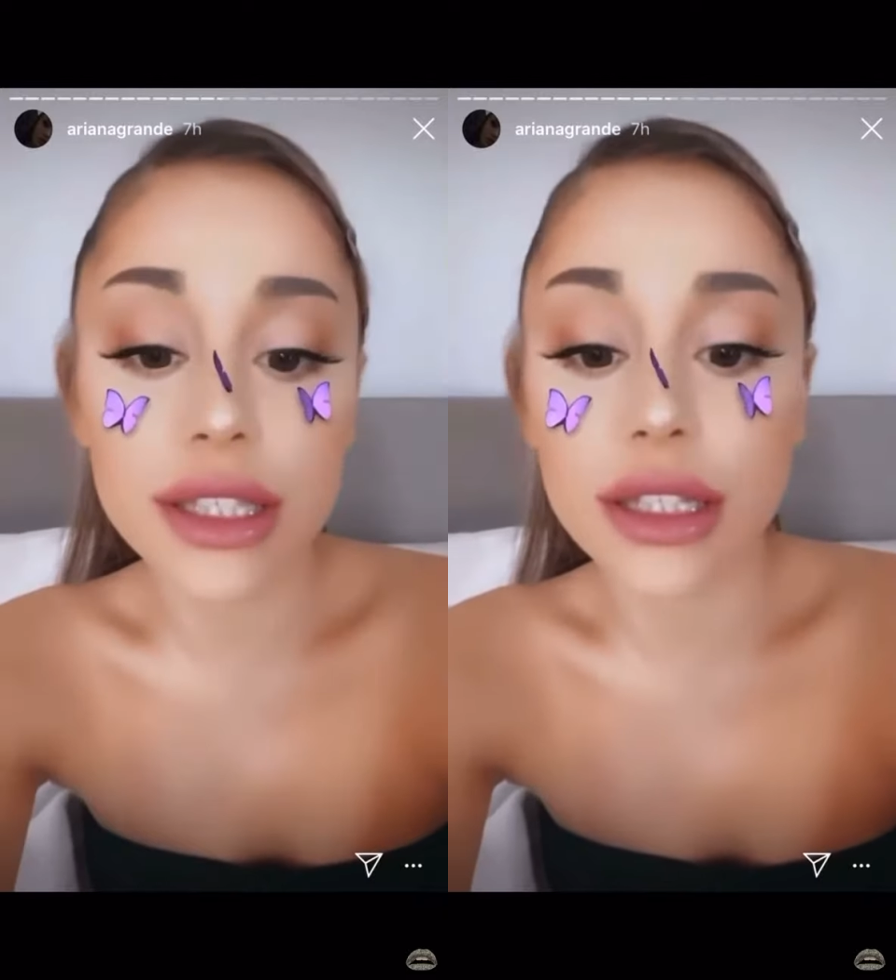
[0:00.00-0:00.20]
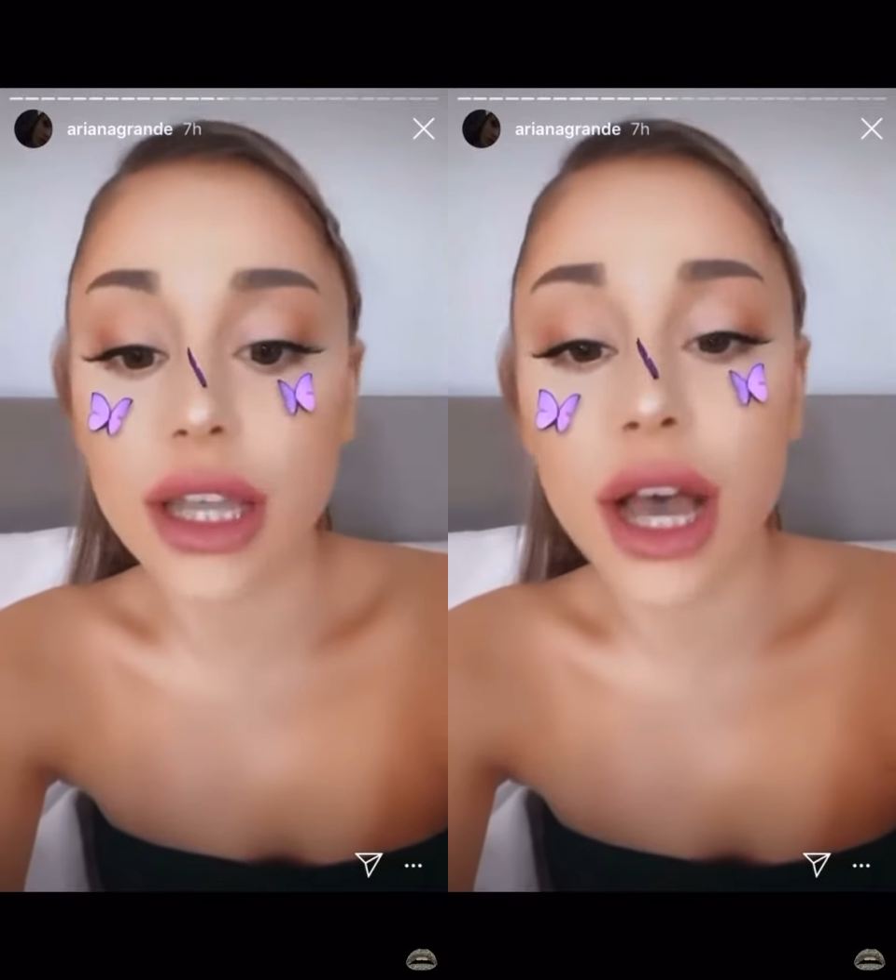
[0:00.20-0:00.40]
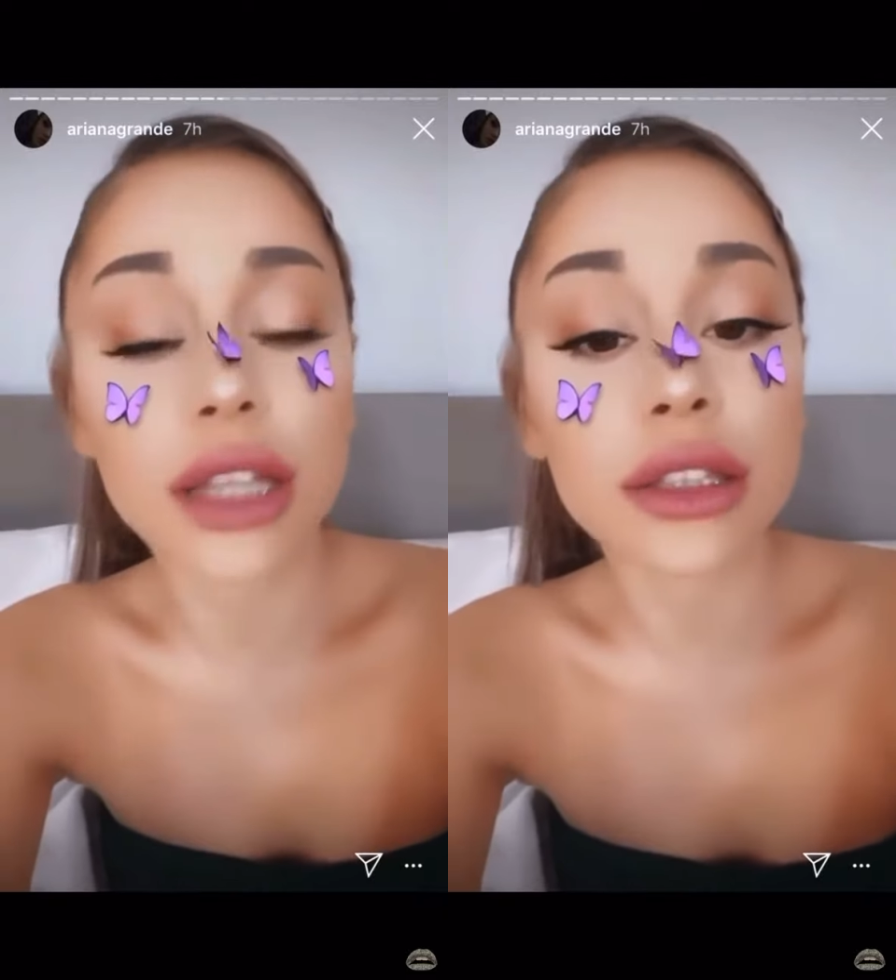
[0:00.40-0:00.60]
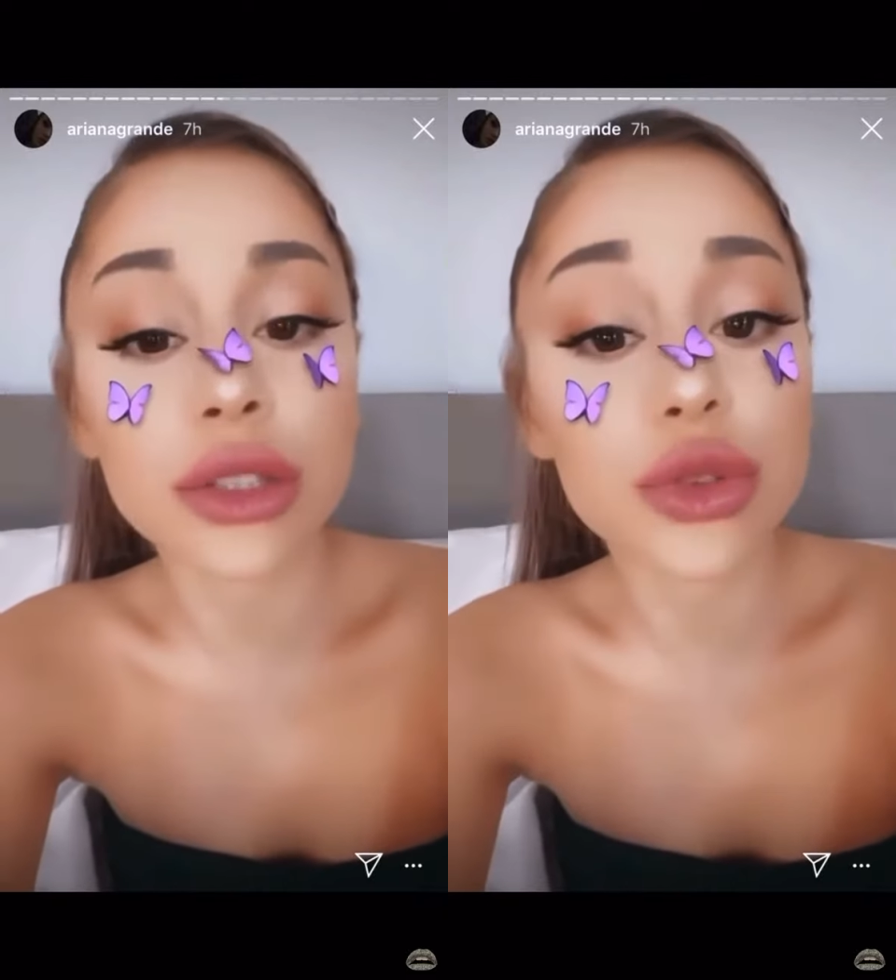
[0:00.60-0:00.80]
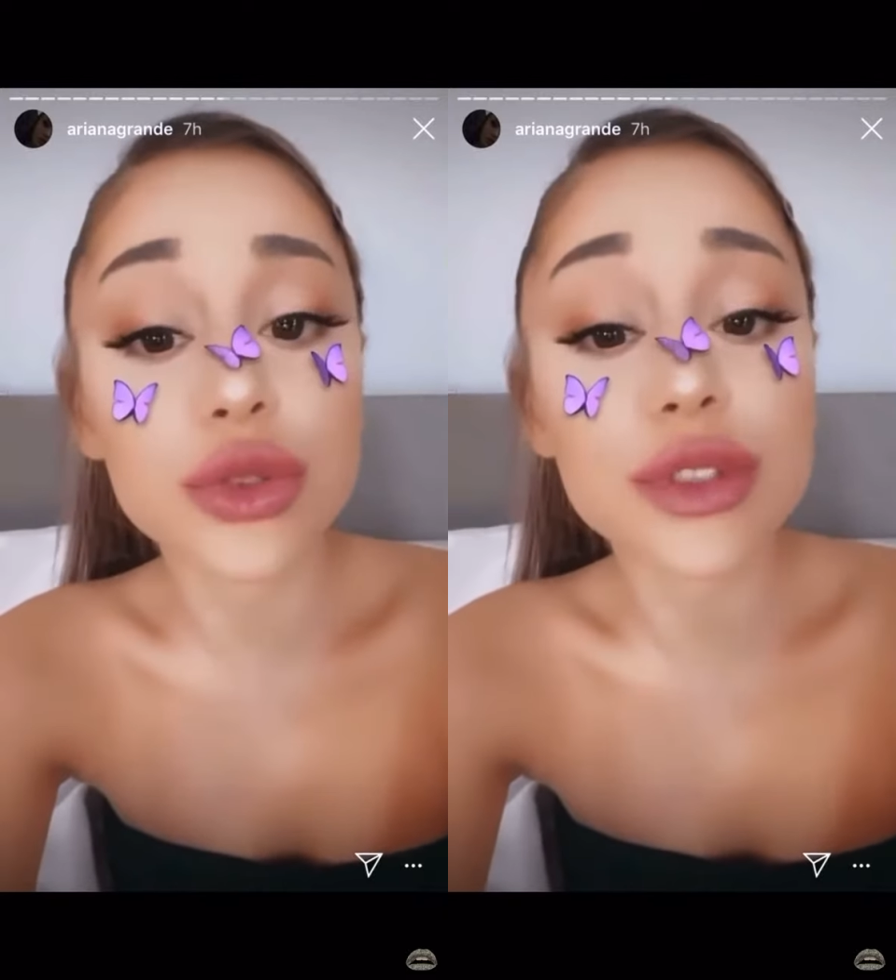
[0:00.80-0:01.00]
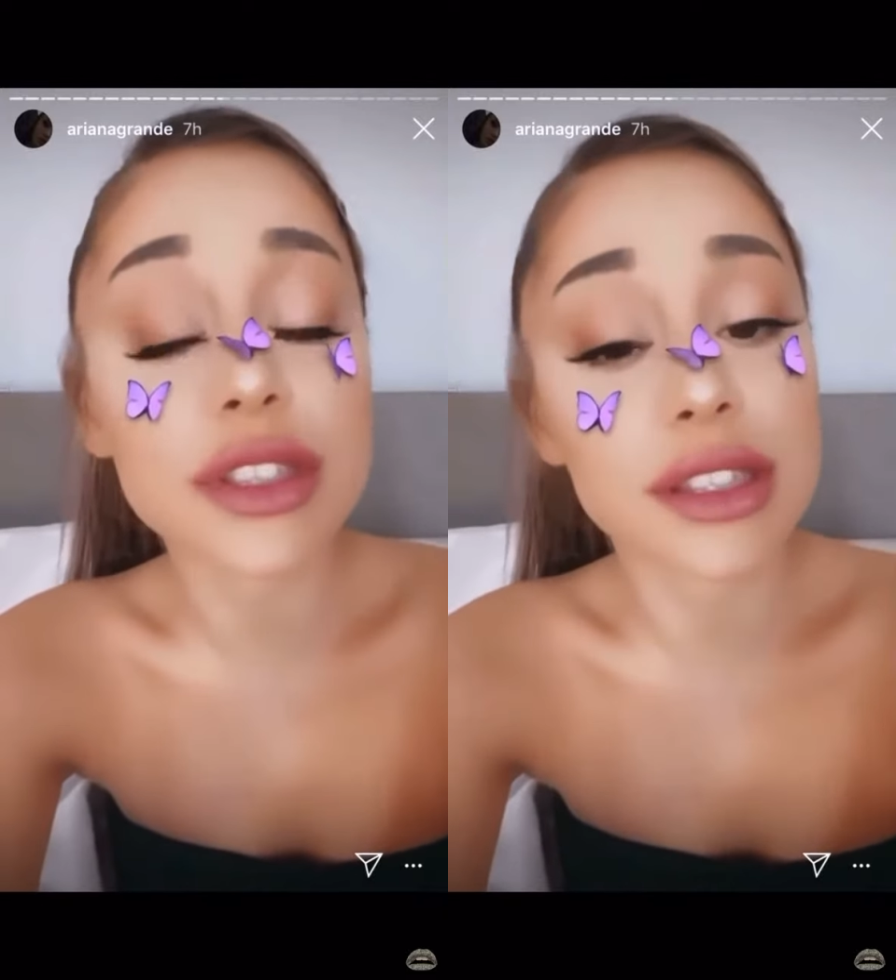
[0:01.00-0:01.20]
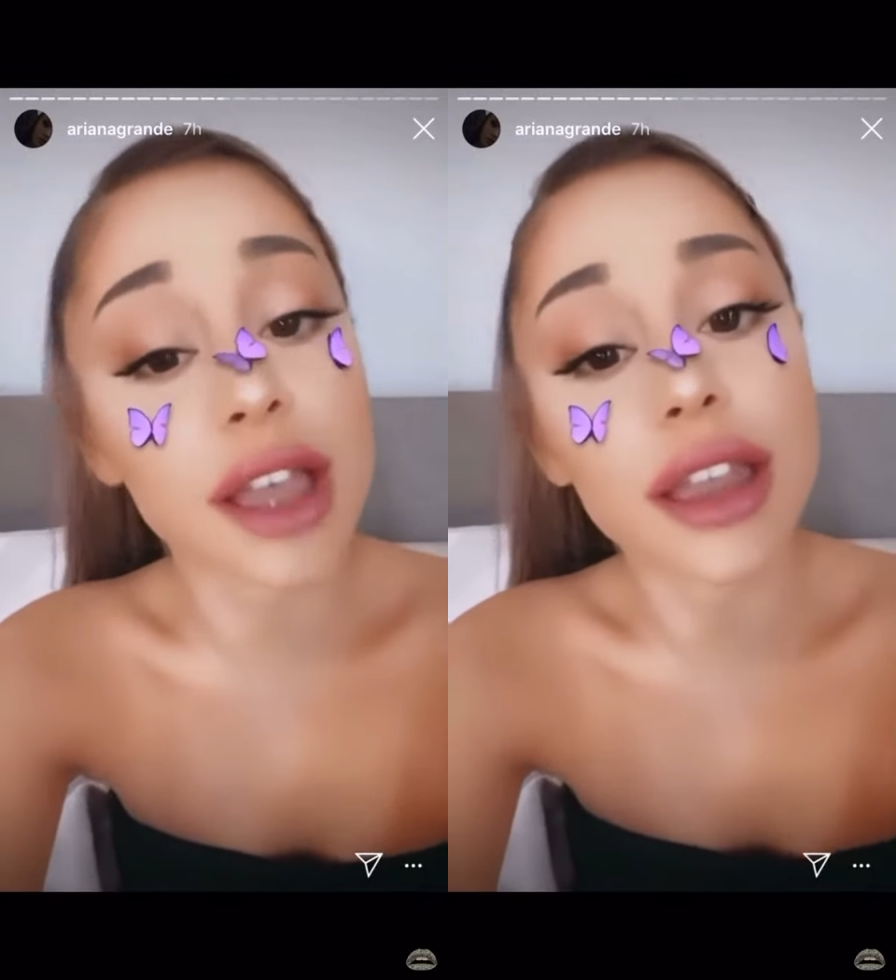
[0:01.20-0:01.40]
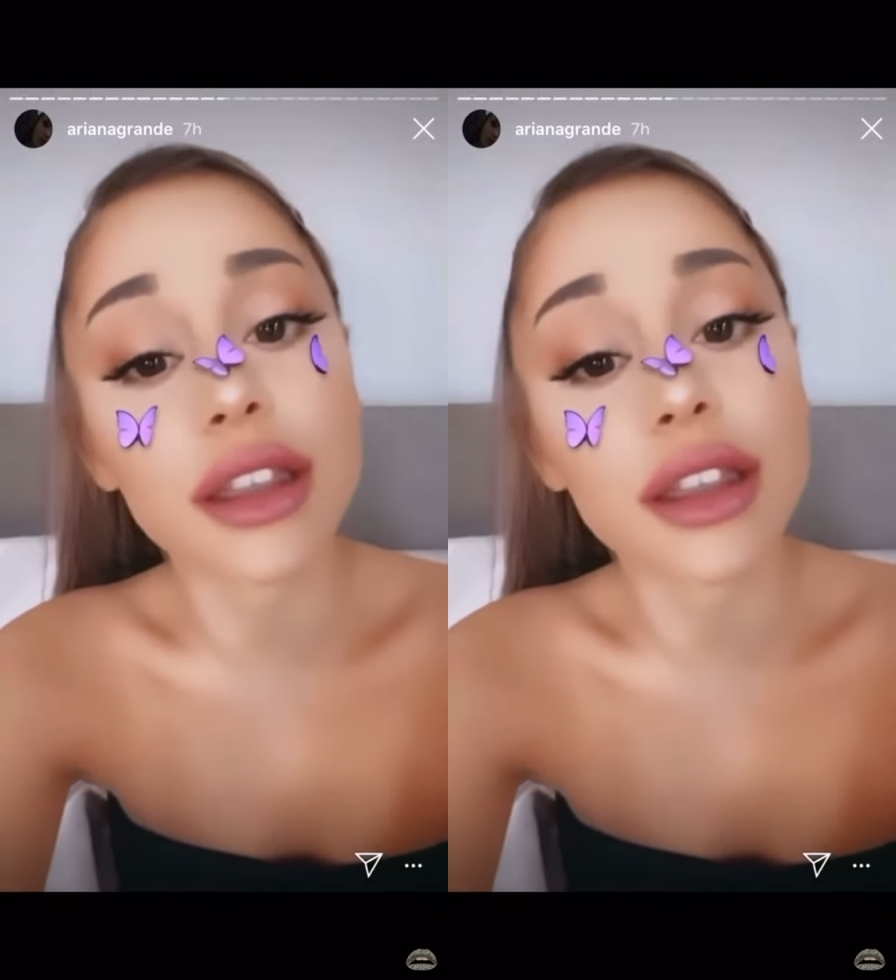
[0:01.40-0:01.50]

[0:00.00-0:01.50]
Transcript: not lose sight